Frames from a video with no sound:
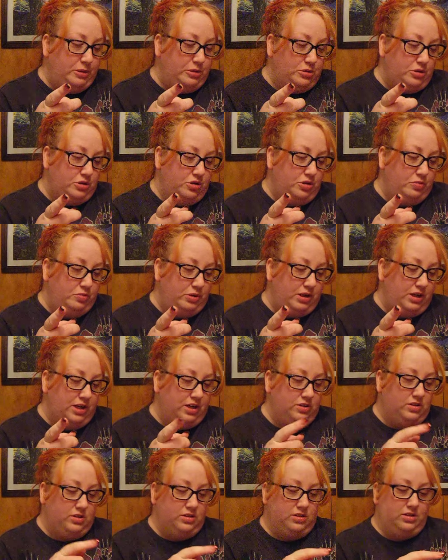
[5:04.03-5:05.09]
person who
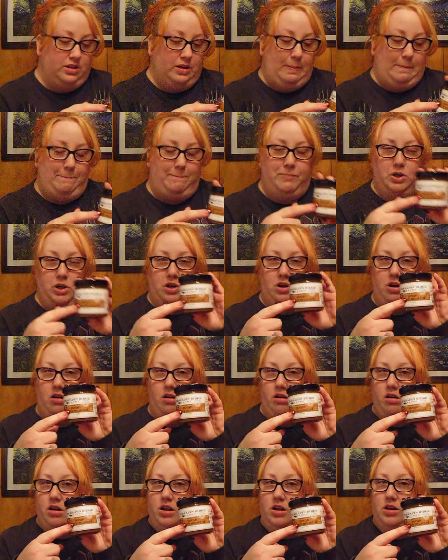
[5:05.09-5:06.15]
pronounces it
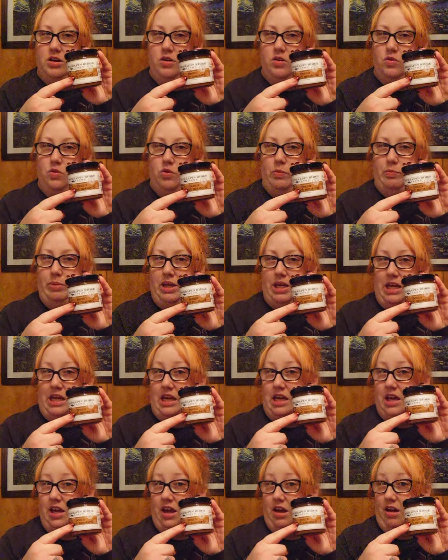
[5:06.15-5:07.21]
pecan or
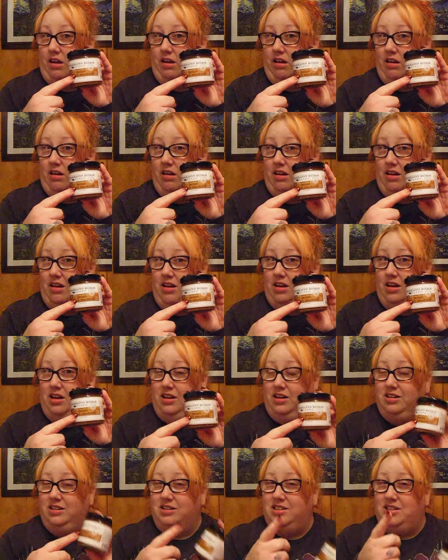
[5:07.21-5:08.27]
pecan?
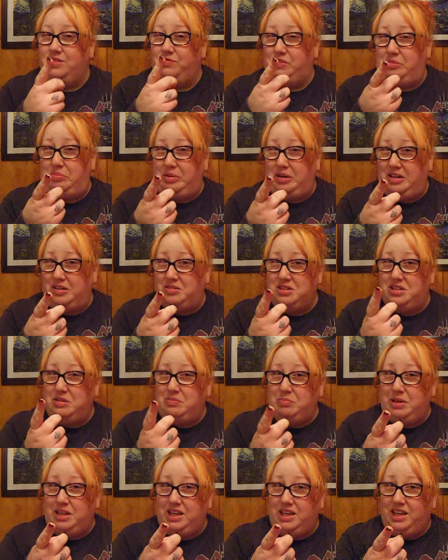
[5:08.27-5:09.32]
Because if you pronounce
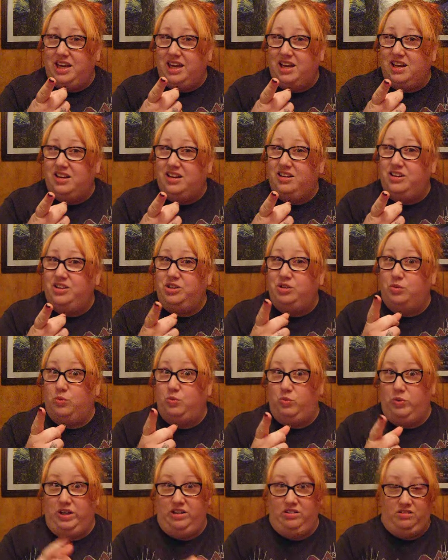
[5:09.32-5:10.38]
it pecan, you're
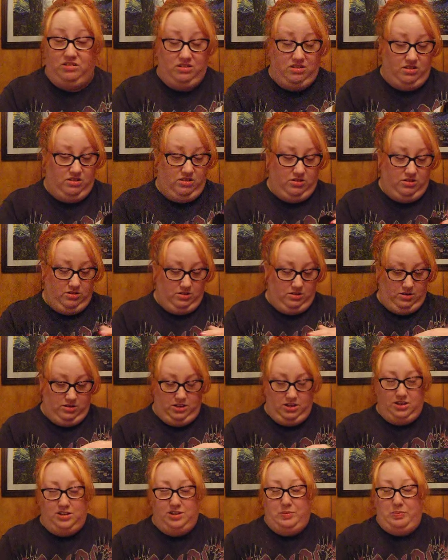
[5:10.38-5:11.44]
weird.
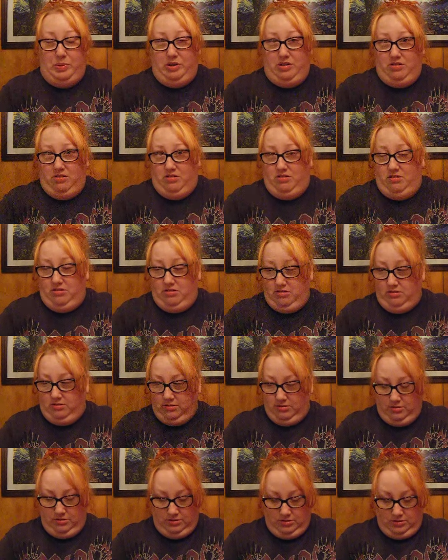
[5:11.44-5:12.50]
It's pecan.
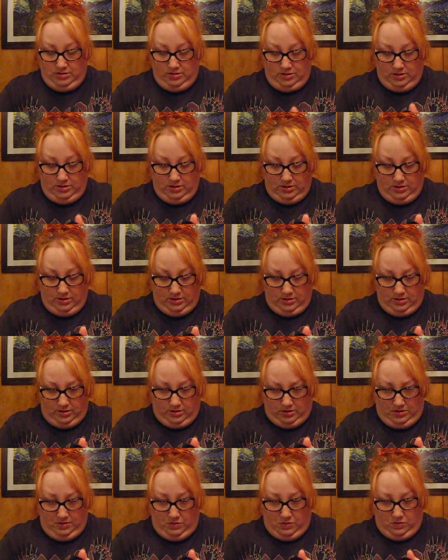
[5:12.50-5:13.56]

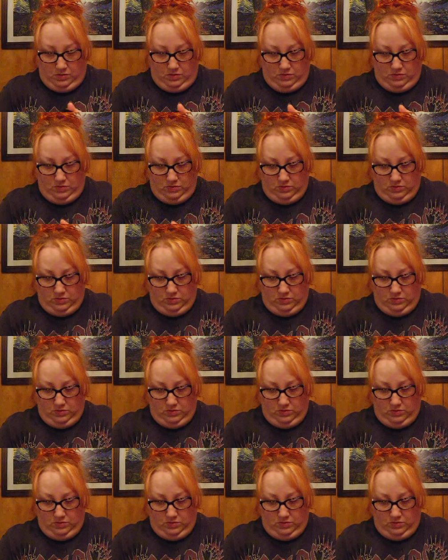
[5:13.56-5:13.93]
Ew.